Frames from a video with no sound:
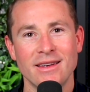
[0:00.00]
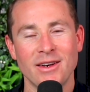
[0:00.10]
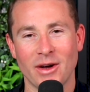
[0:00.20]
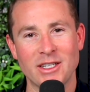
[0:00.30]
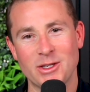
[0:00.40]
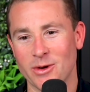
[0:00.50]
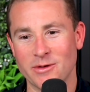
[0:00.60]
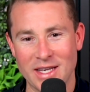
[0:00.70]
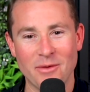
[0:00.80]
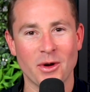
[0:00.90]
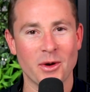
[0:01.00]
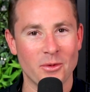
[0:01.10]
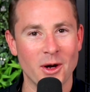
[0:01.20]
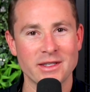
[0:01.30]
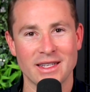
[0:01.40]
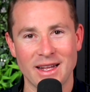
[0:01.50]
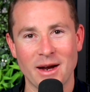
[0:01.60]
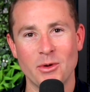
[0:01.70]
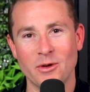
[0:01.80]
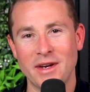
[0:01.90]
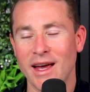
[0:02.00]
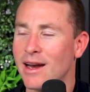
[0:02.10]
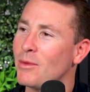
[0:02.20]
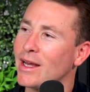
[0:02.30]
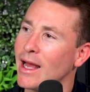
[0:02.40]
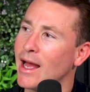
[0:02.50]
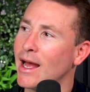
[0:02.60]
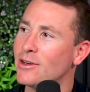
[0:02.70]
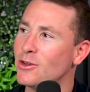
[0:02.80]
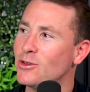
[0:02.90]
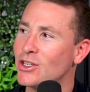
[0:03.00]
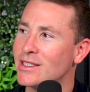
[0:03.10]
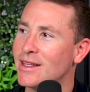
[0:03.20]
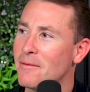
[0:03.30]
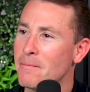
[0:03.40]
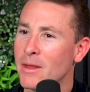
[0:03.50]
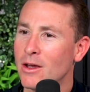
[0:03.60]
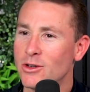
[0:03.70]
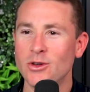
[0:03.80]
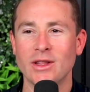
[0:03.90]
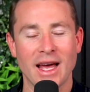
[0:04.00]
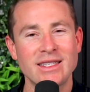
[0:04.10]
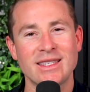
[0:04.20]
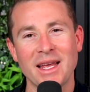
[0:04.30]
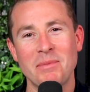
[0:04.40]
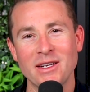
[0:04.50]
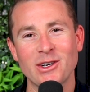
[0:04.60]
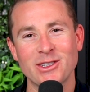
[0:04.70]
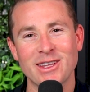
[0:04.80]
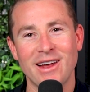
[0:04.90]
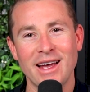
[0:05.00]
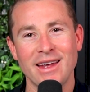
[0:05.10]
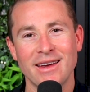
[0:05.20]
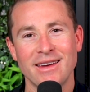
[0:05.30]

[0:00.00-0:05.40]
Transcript: I just sort of said what it was, and then I moved out. I'm like, do you let sleeping dogs lie?